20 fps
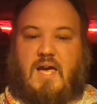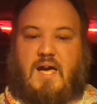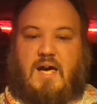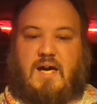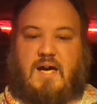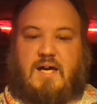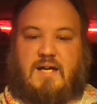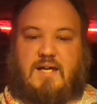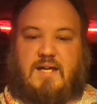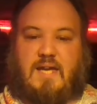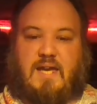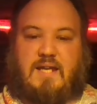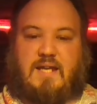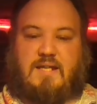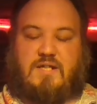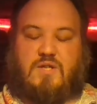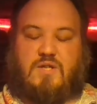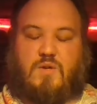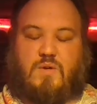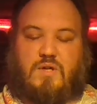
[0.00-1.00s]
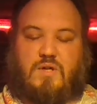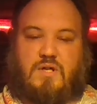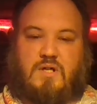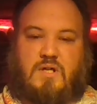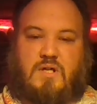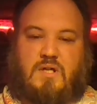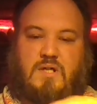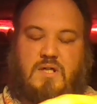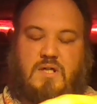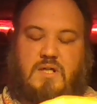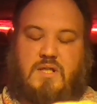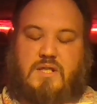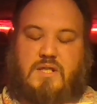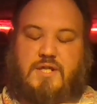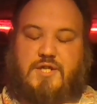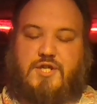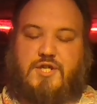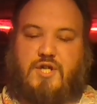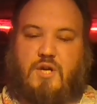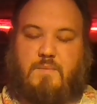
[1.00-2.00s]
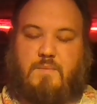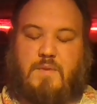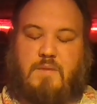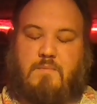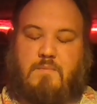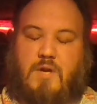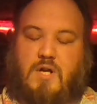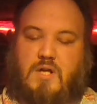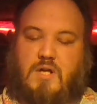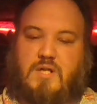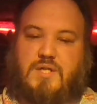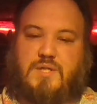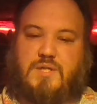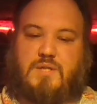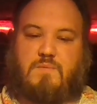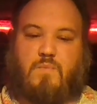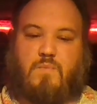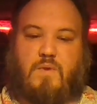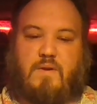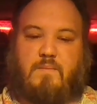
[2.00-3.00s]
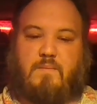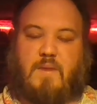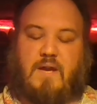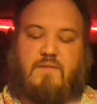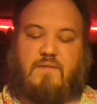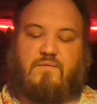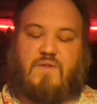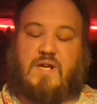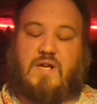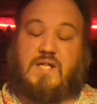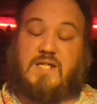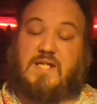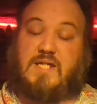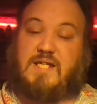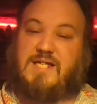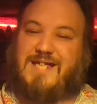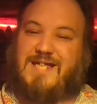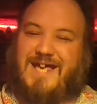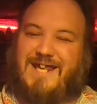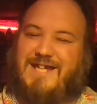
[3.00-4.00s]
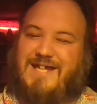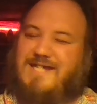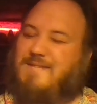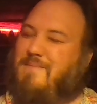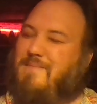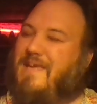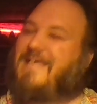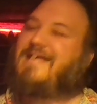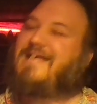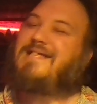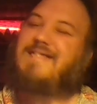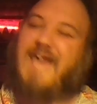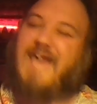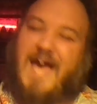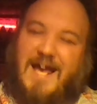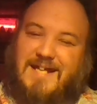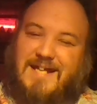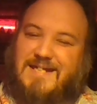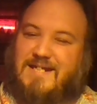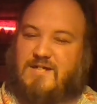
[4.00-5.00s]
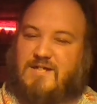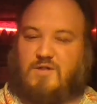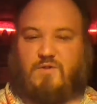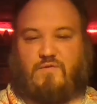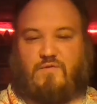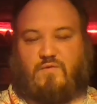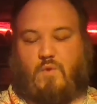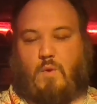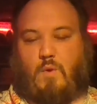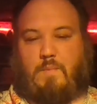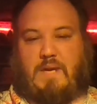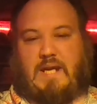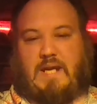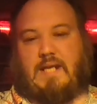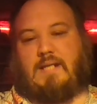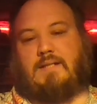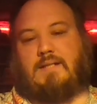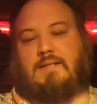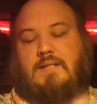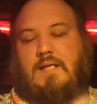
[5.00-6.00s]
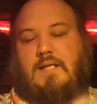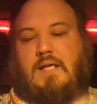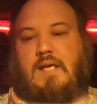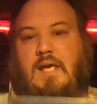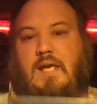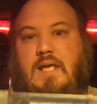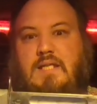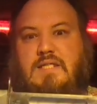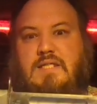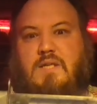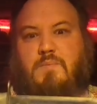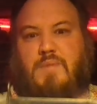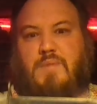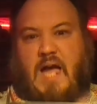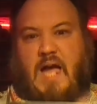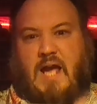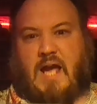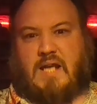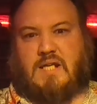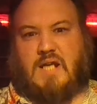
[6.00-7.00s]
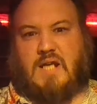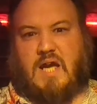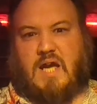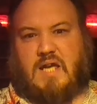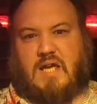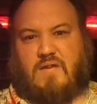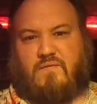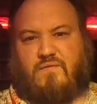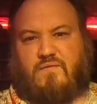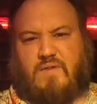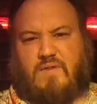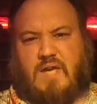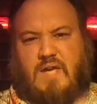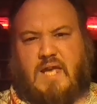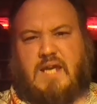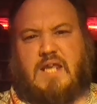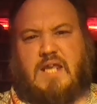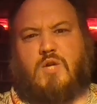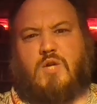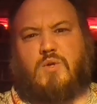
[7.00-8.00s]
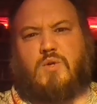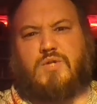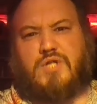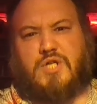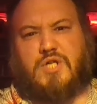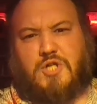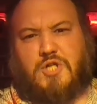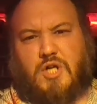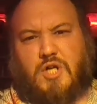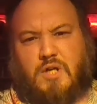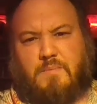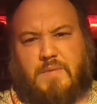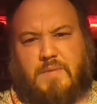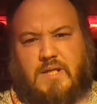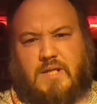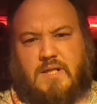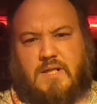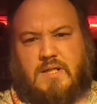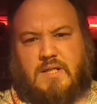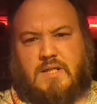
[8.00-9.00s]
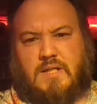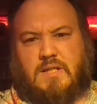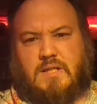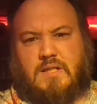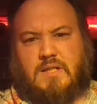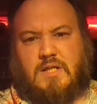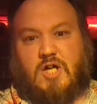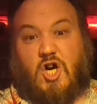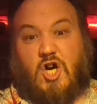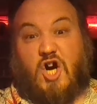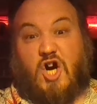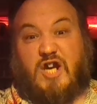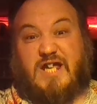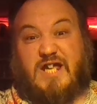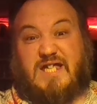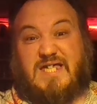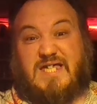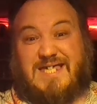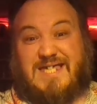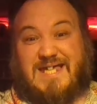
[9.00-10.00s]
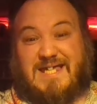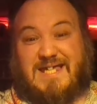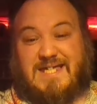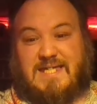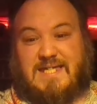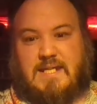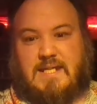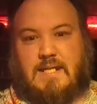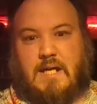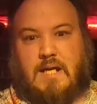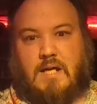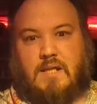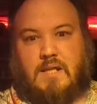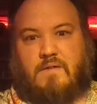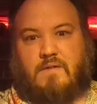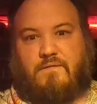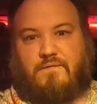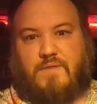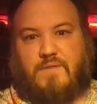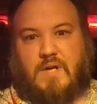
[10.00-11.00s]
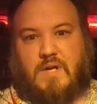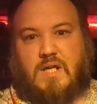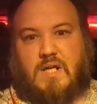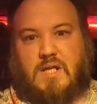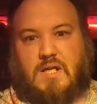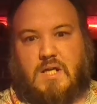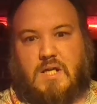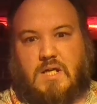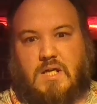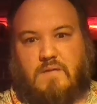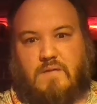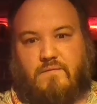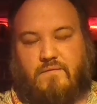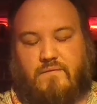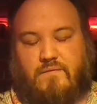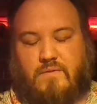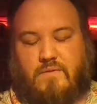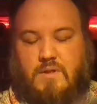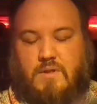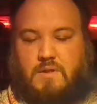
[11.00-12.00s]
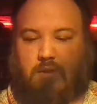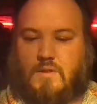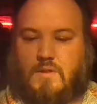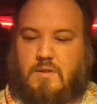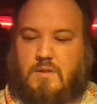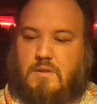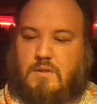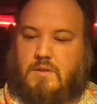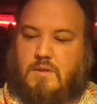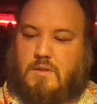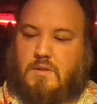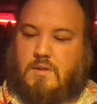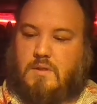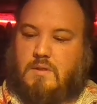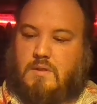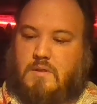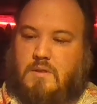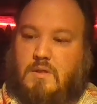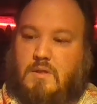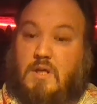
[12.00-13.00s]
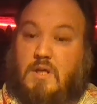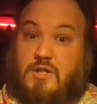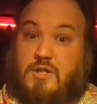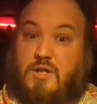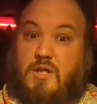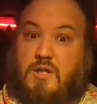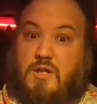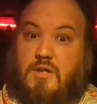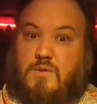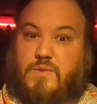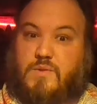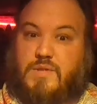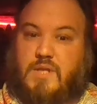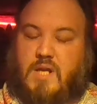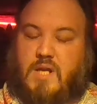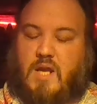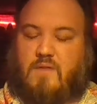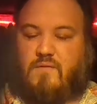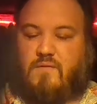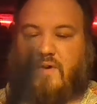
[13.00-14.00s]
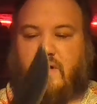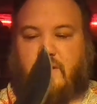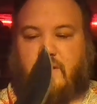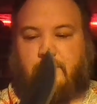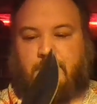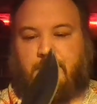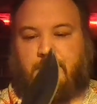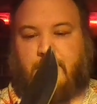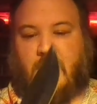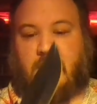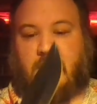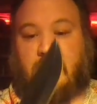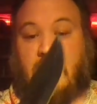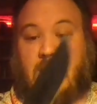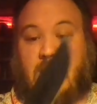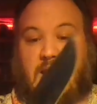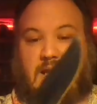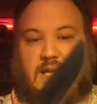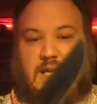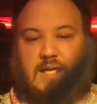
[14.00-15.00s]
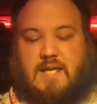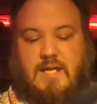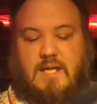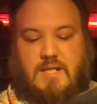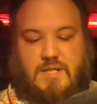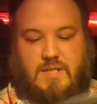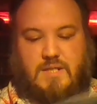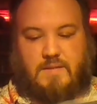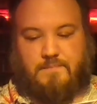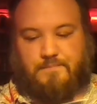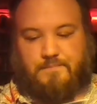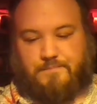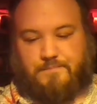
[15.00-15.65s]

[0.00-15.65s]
Ignore the Sharpie marks. One of my friends decided to make it tactical for me. It's a black knife, and he used a Sharpie on a $60 frickin' knife. I should have used the knife on him, but in any case.